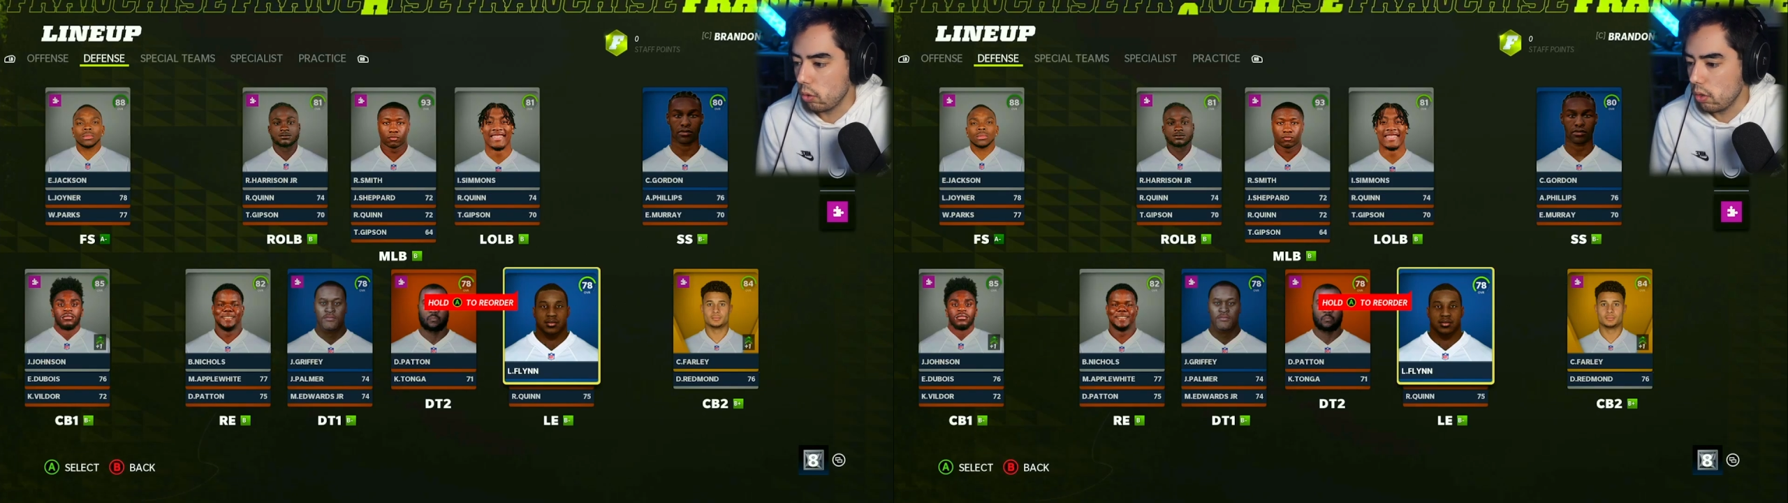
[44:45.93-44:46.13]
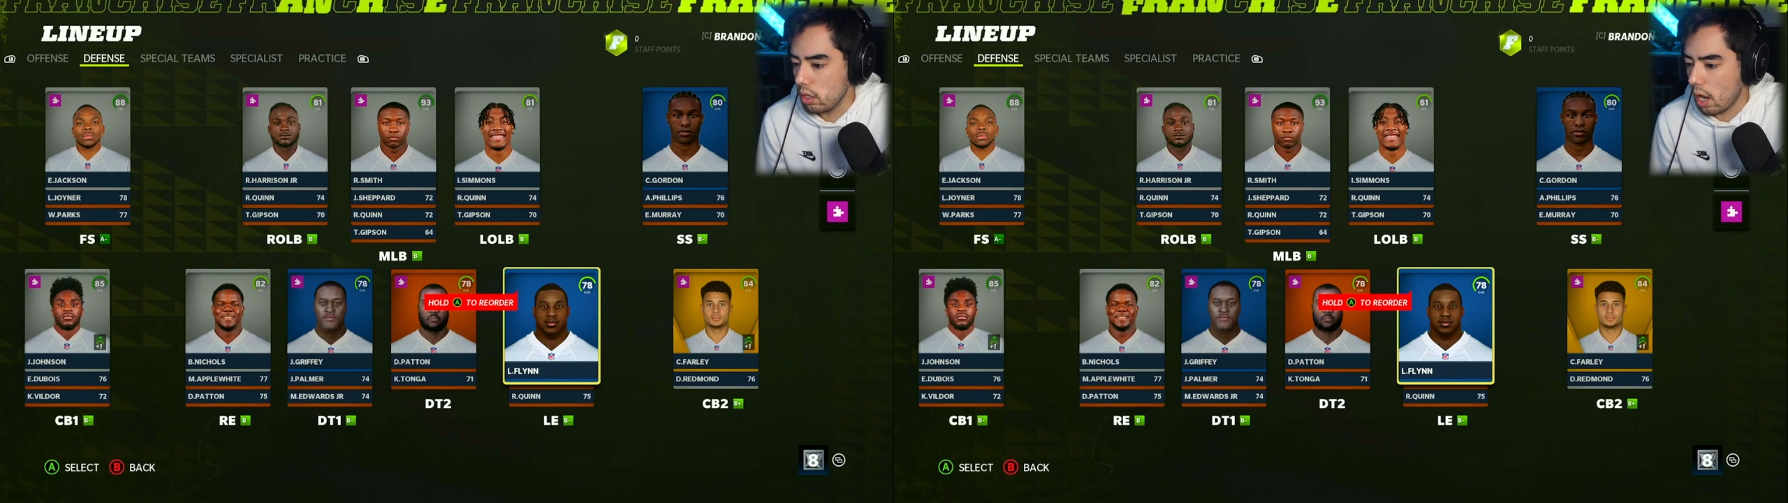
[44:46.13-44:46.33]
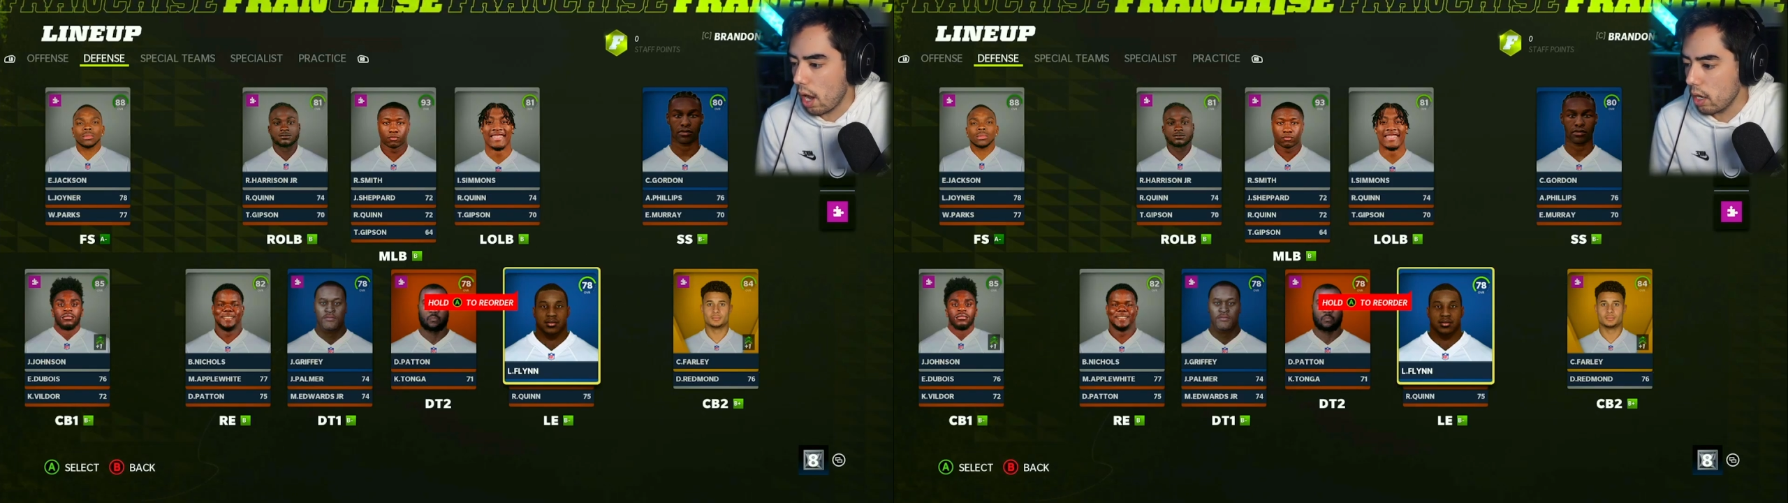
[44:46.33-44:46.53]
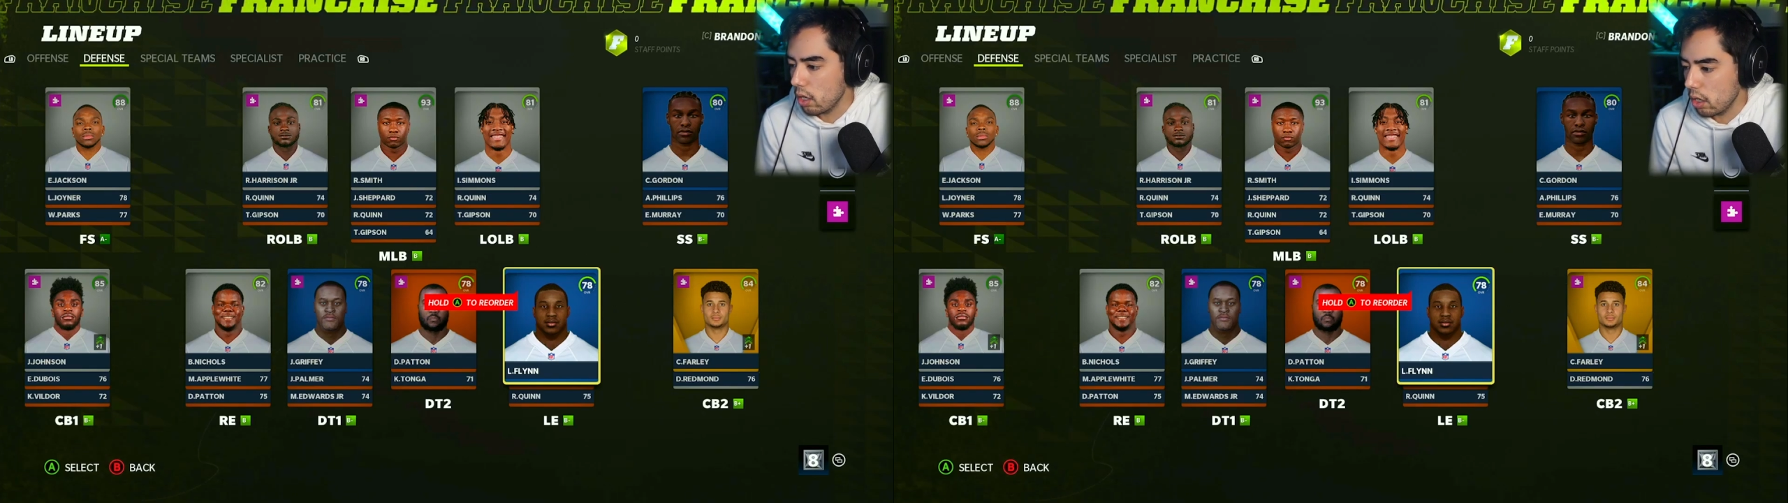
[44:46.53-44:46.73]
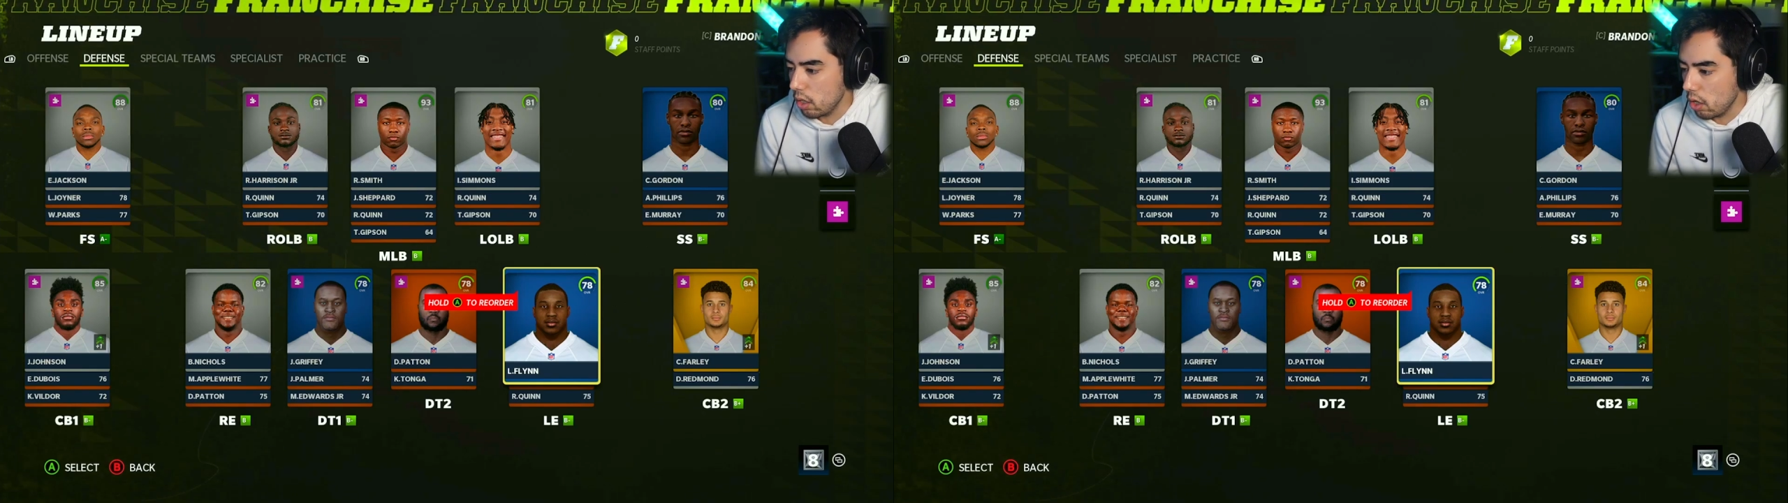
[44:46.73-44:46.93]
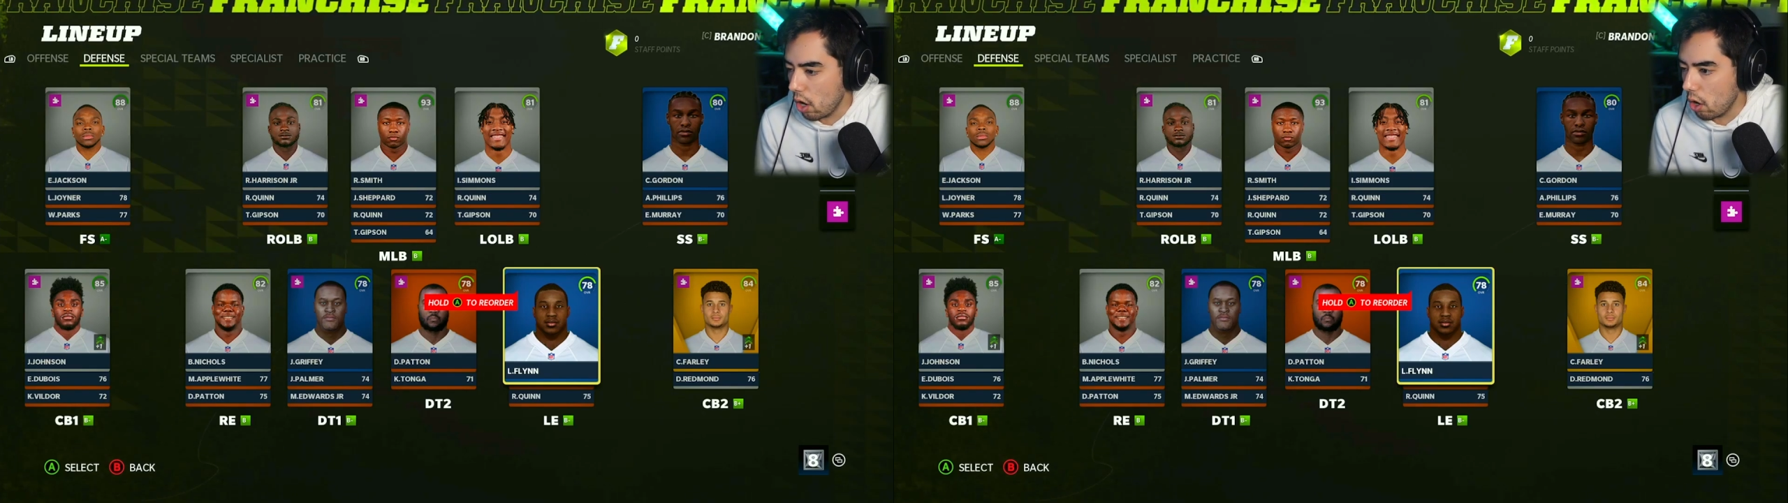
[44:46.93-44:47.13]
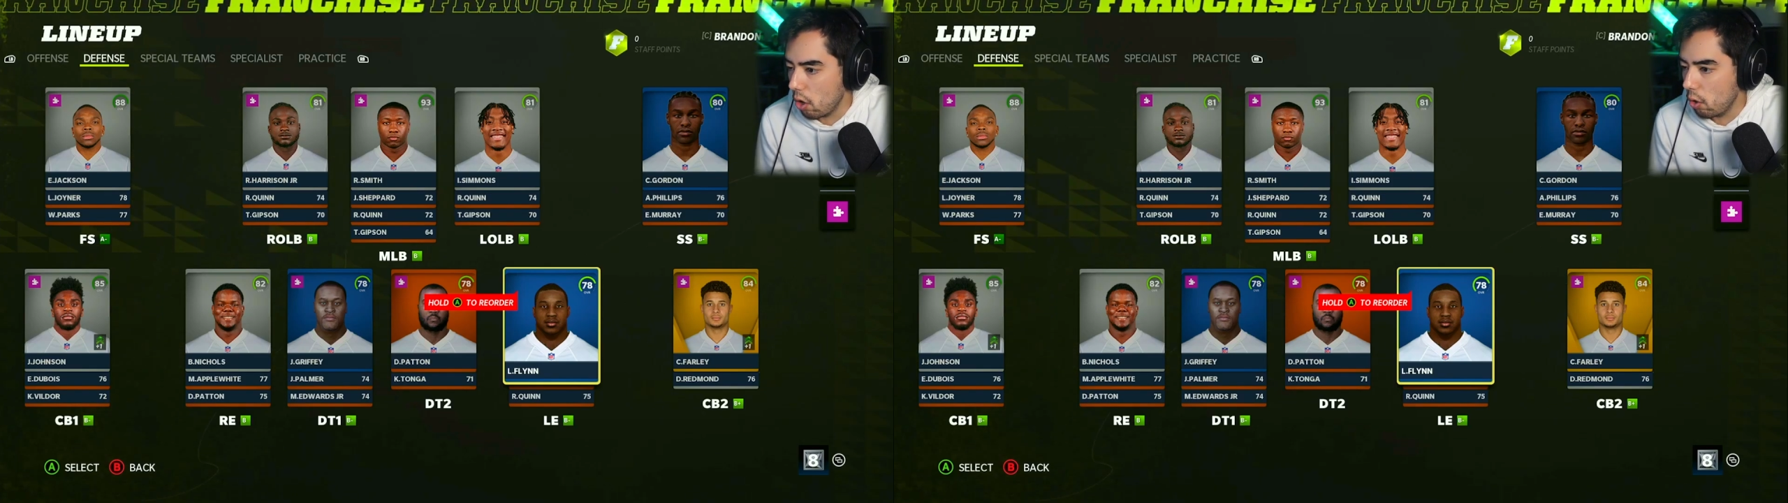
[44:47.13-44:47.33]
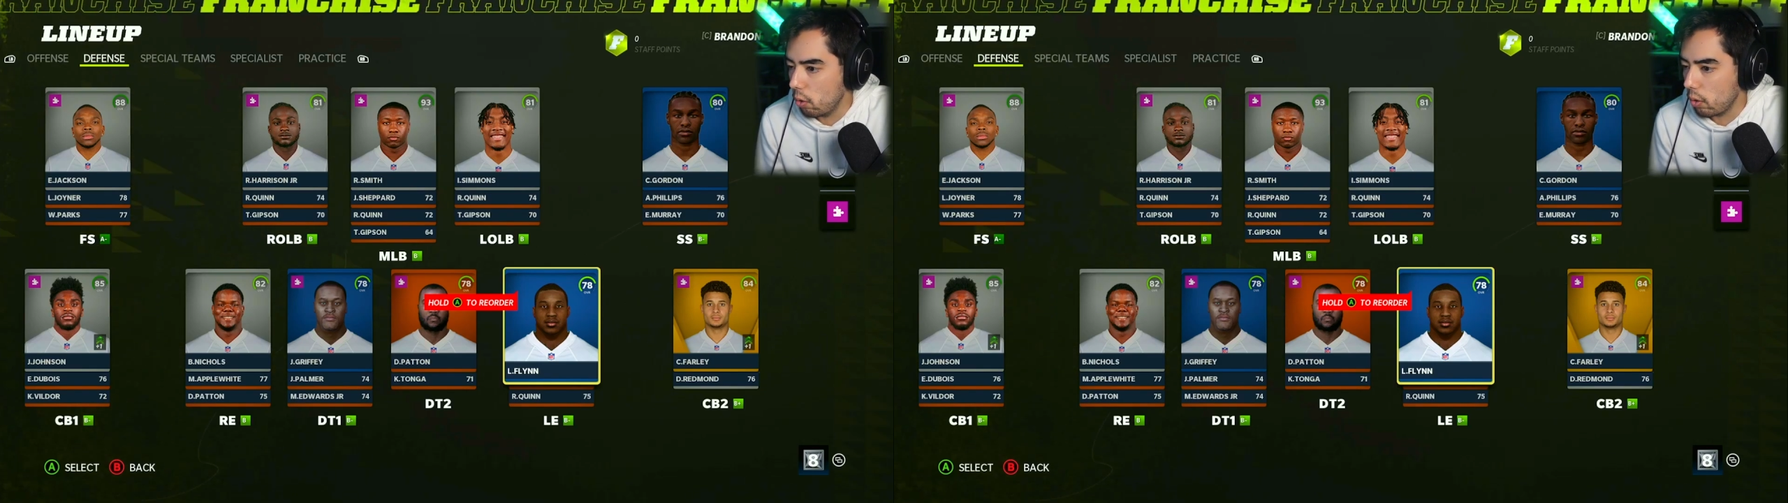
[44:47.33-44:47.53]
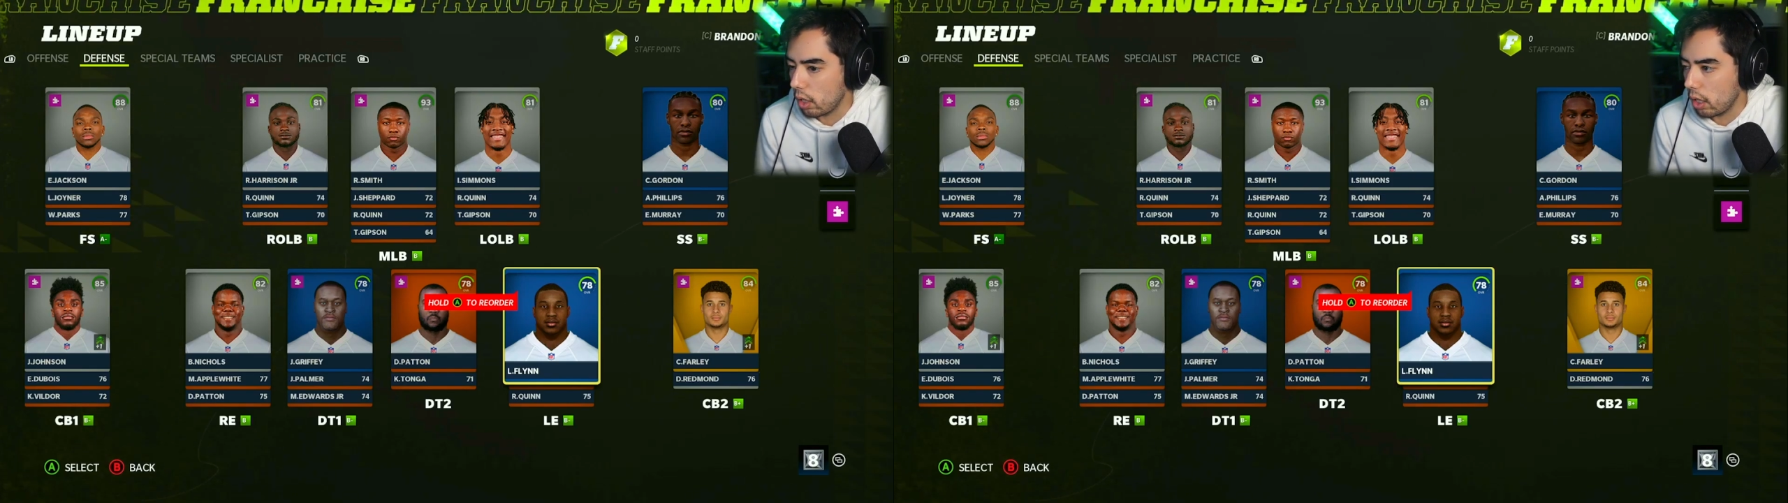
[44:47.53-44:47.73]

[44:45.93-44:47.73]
not know